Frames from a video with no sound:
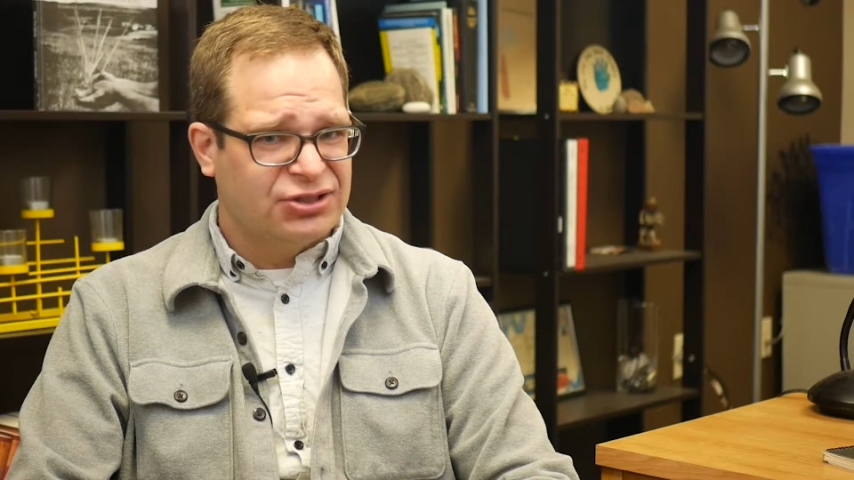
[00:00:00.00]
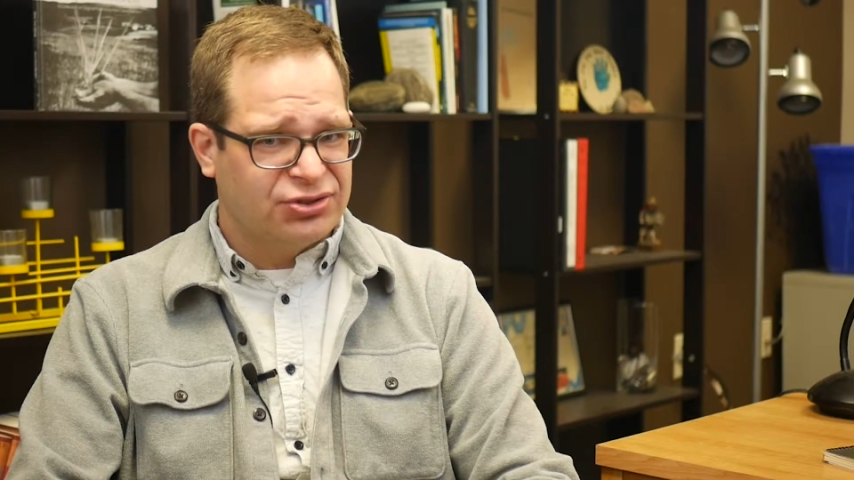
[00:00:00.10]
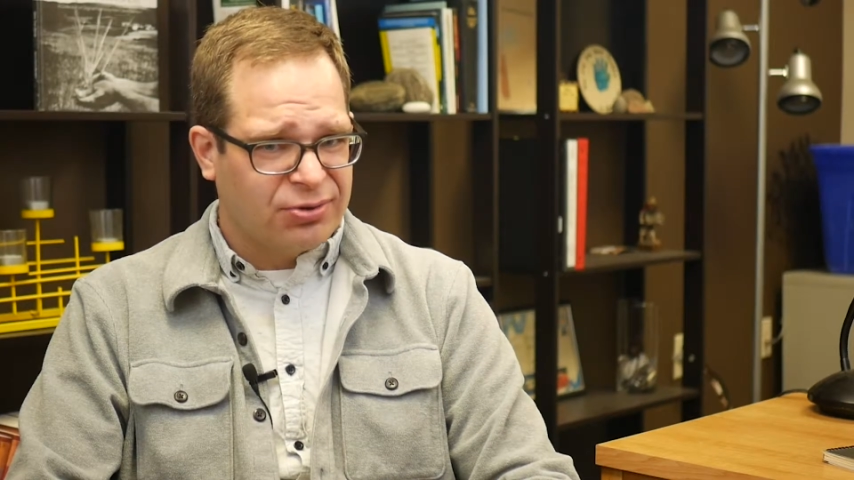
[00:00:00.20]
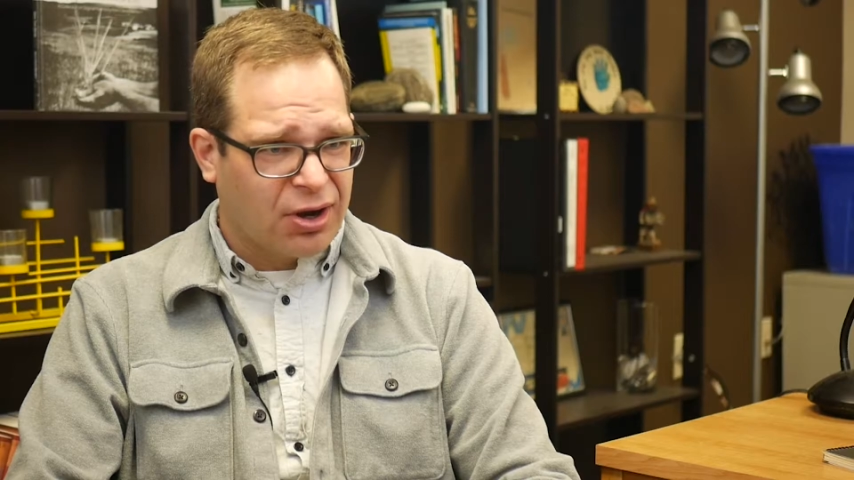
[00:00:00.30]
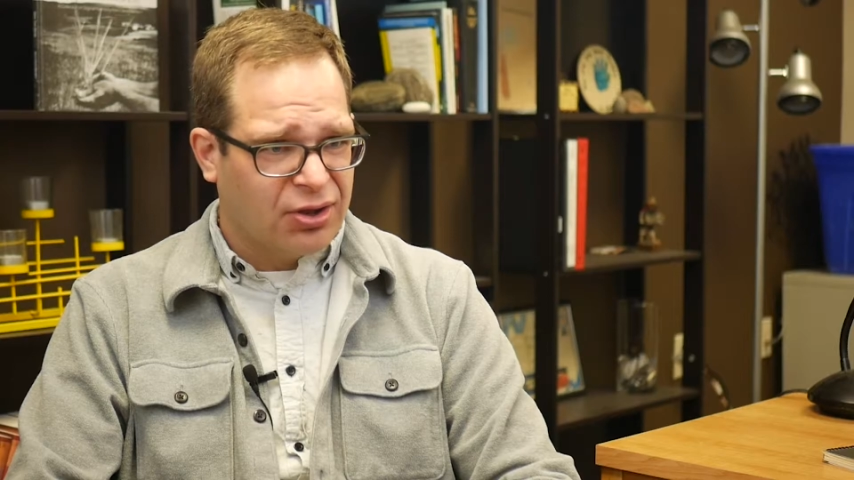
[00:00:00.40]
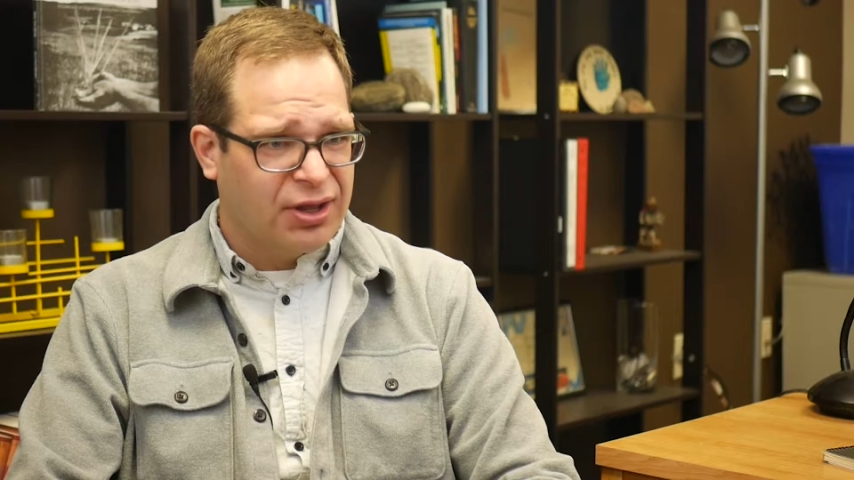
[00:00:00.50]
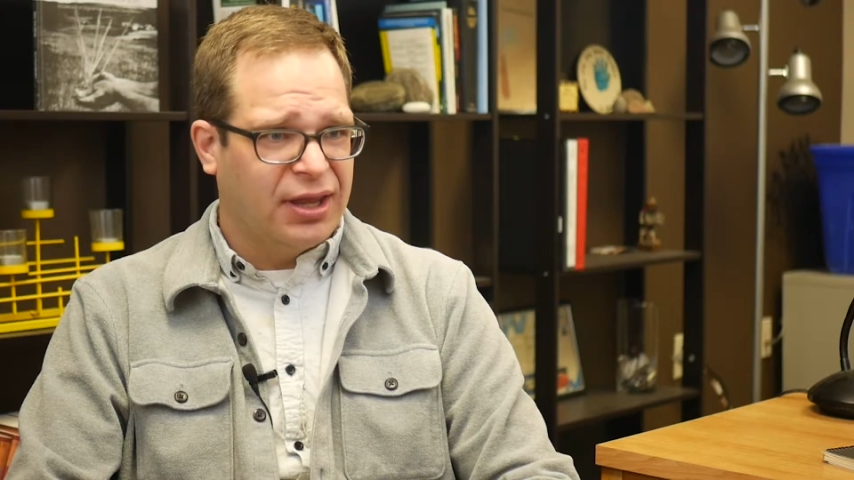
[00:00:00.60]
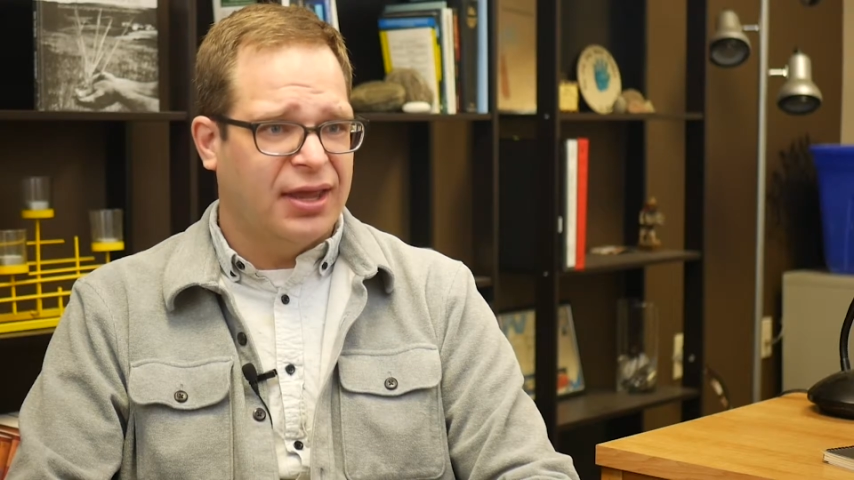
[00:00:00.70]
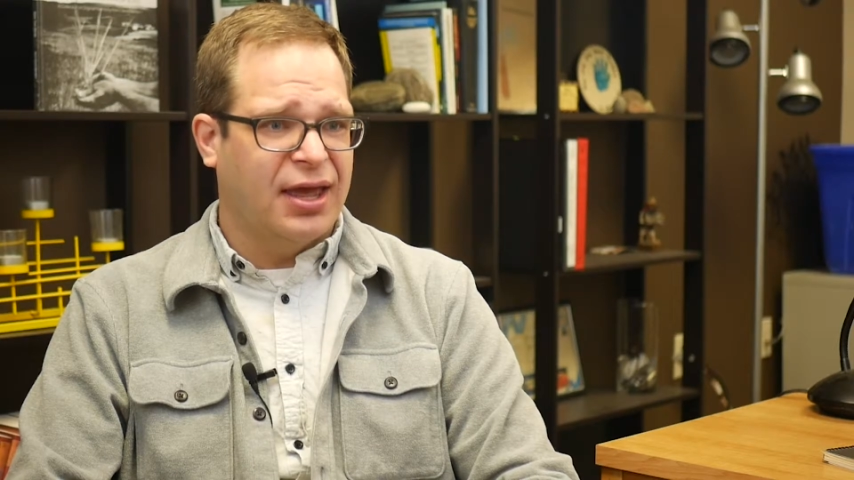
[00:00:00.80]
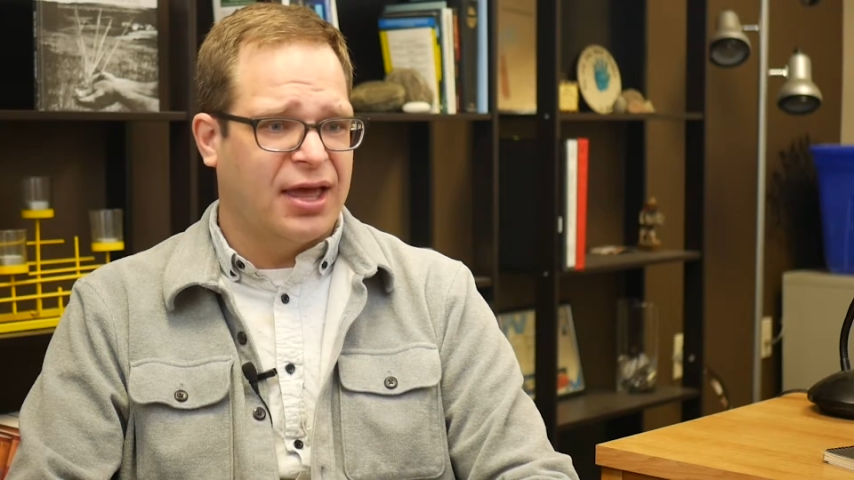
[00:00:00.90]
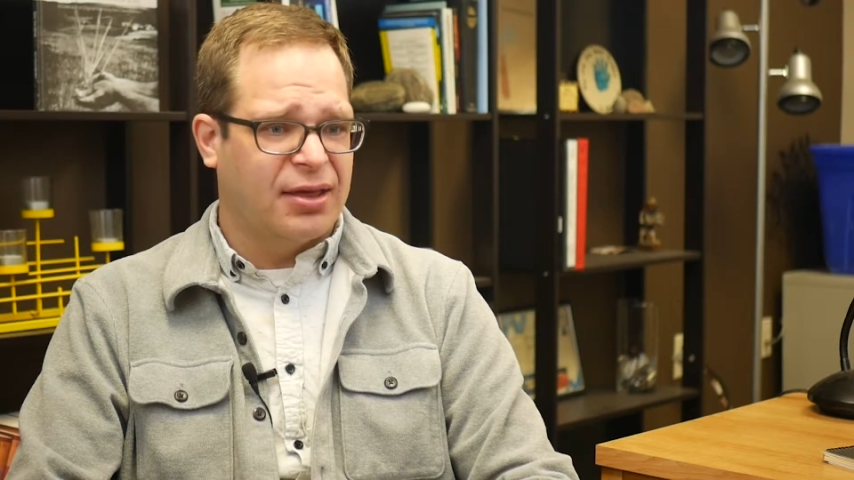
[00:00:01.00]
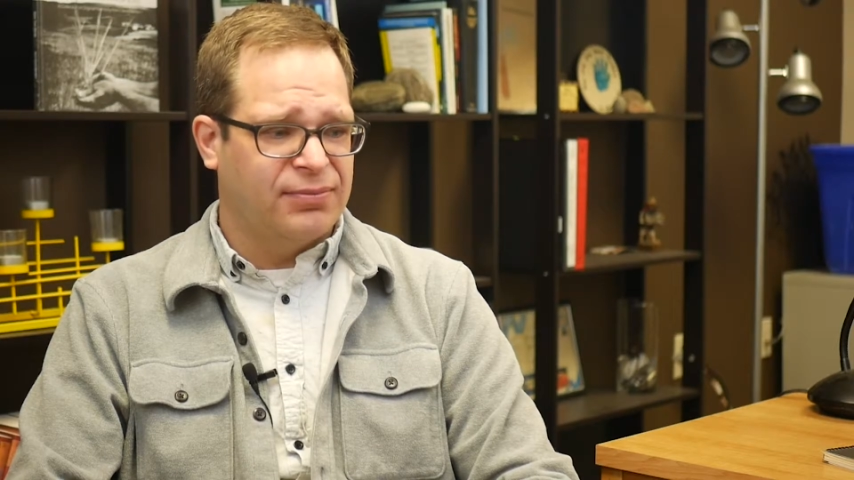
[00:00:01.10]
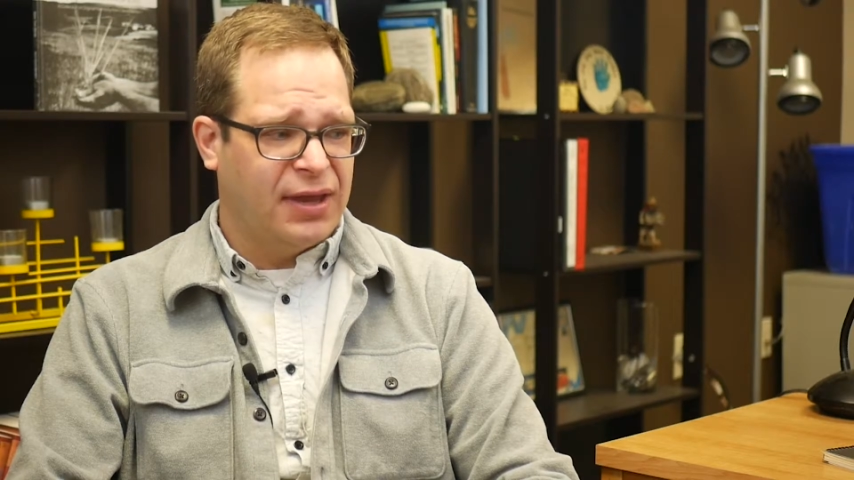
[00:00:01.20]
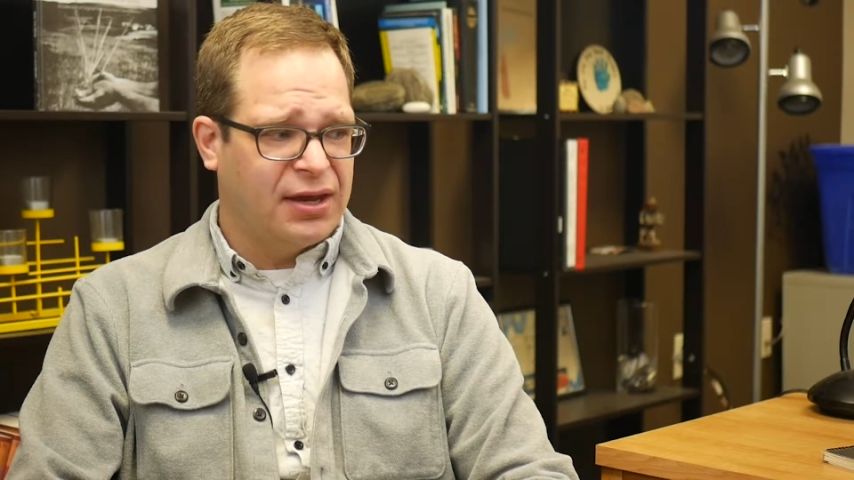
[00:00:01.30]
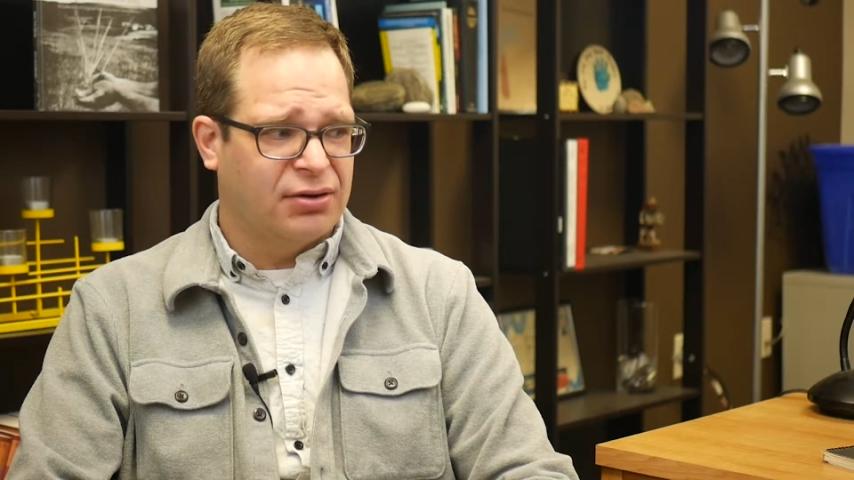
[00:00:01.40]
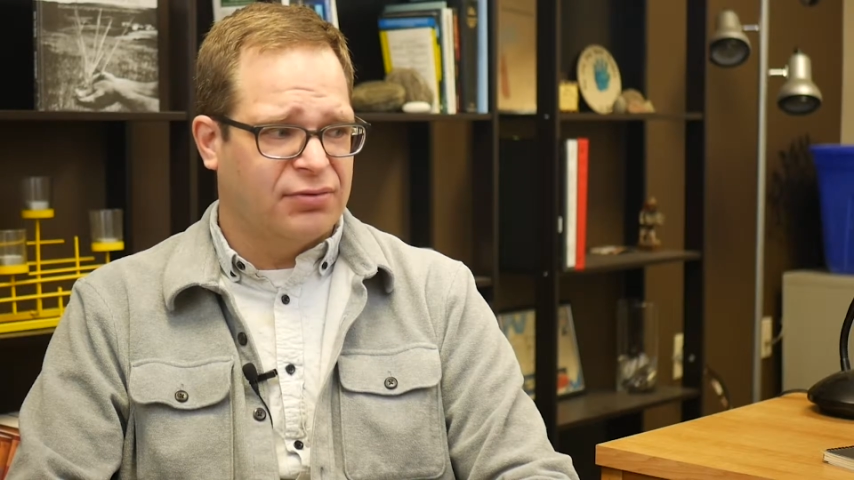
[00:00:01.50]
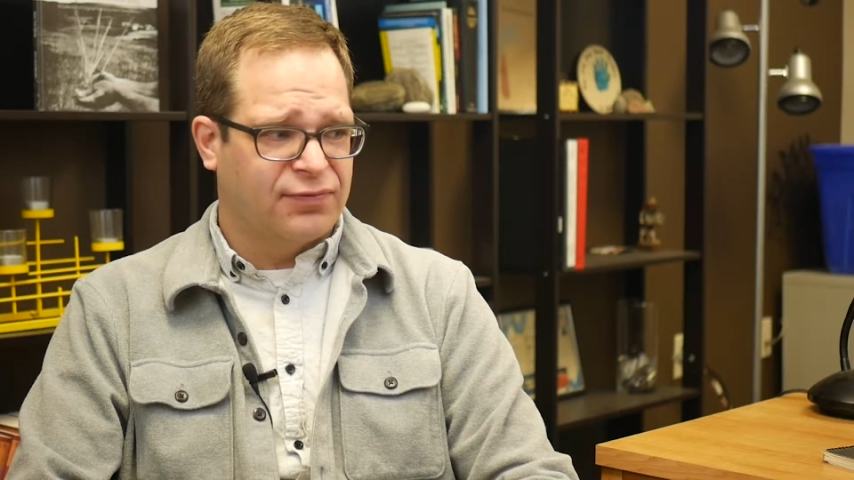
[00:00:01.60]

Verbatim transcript: struggling, and